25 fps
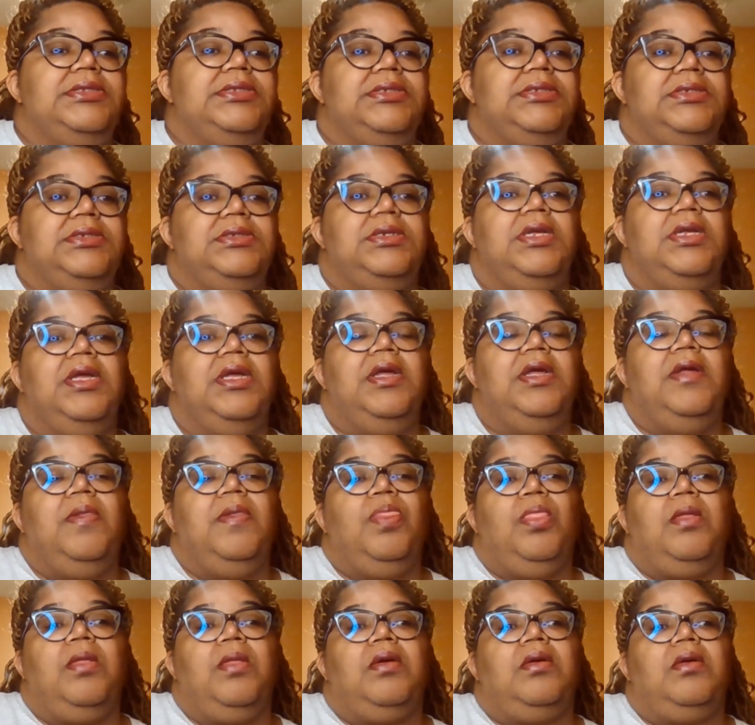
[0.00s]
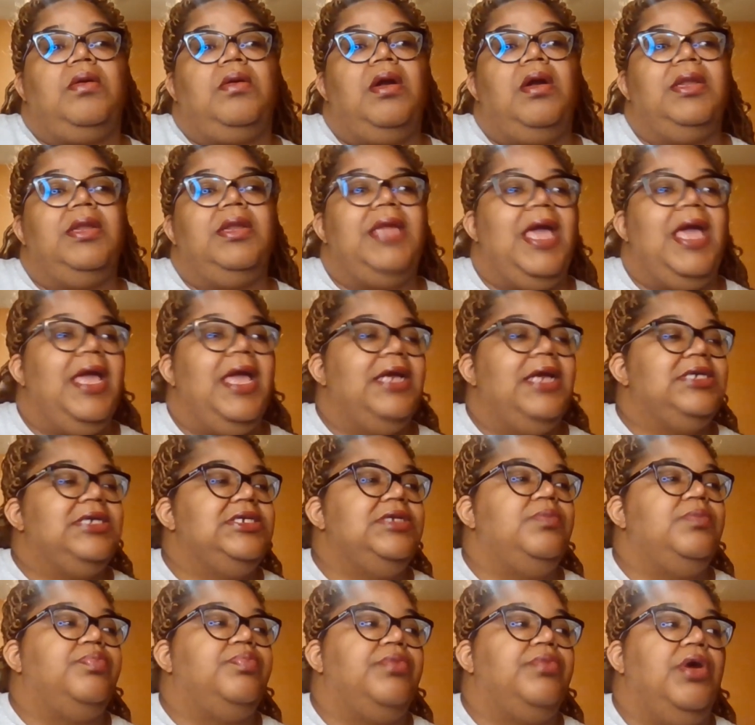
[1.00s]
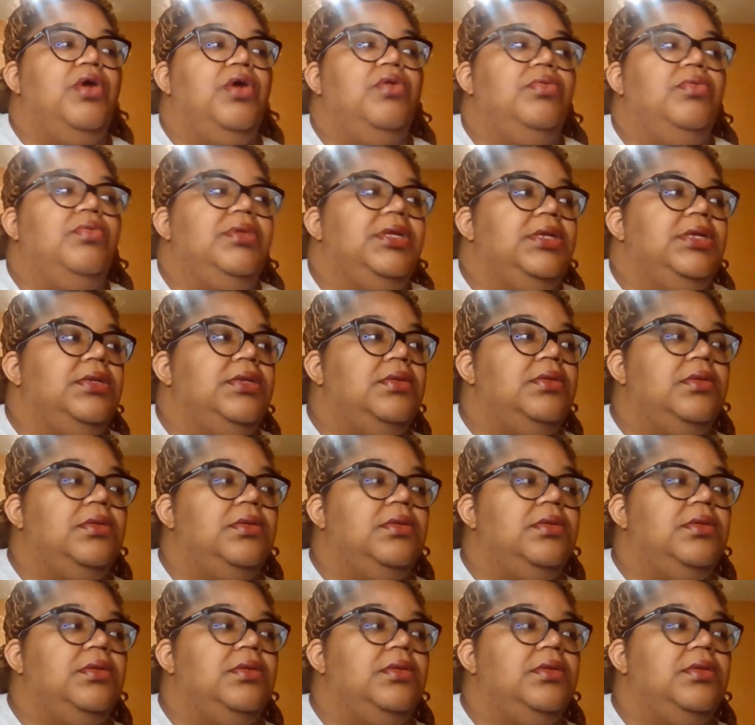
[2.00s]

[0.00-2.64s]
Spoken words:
and calling Ashley broke, and